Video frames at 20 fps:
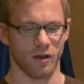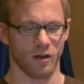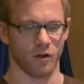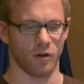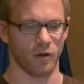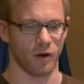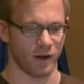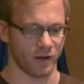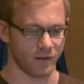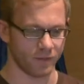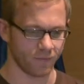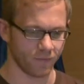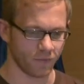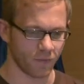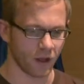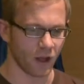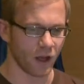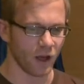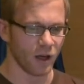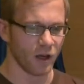All right.
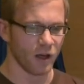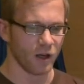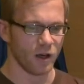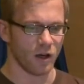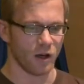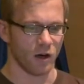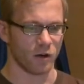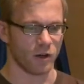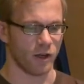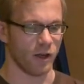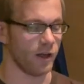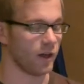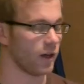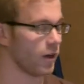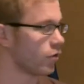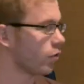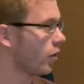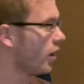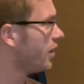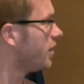Okay,
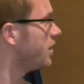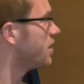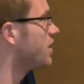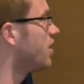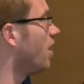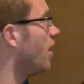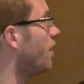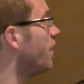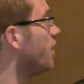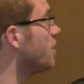CRUD is done